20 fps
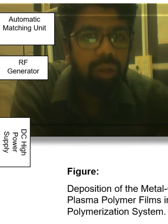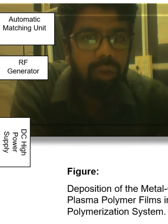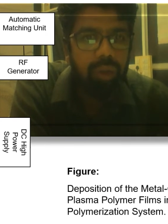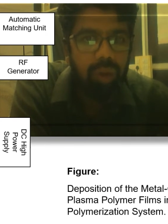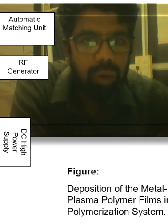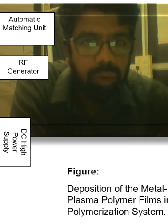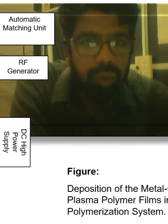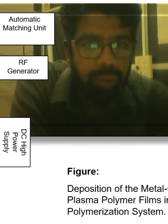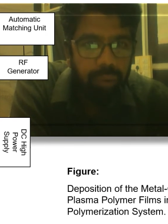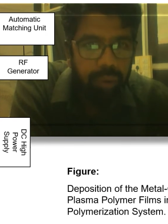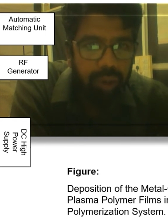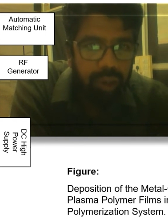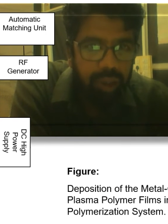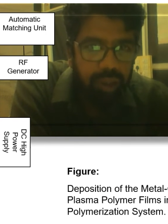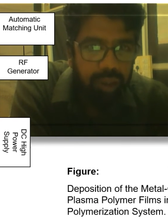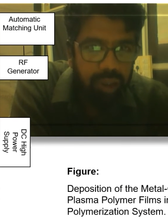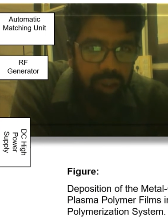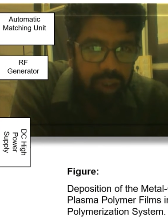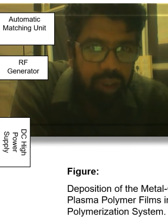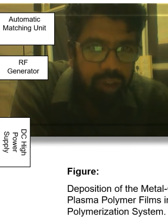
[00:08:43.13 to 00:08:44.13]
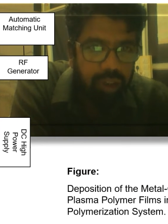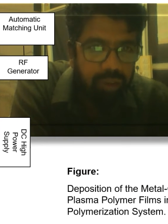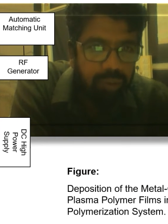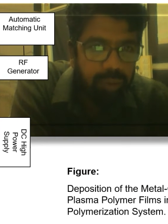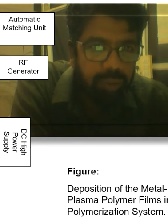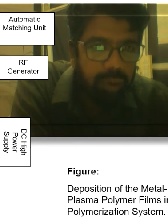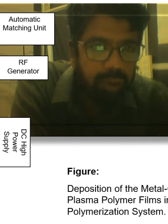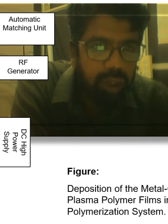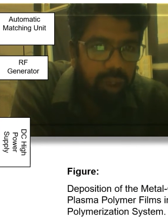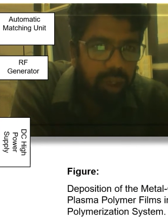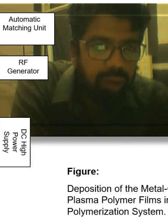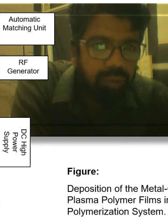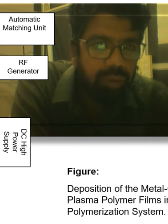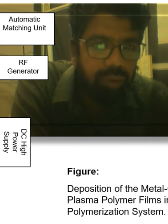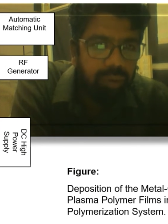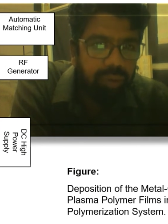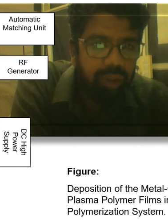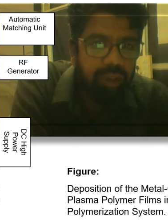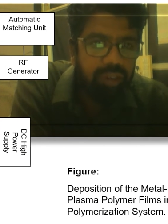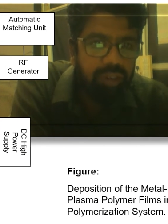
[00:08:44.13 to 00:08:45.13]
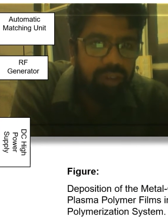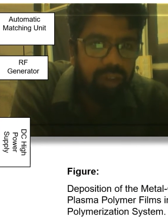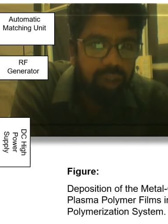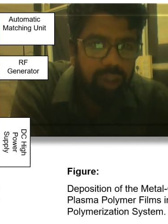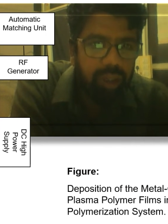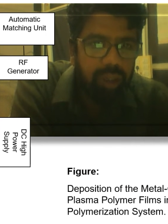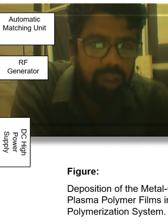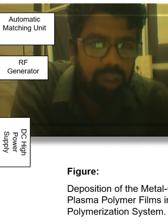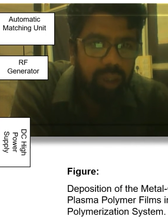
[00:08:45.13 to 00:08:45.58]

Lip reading: Now, in this figure, we will see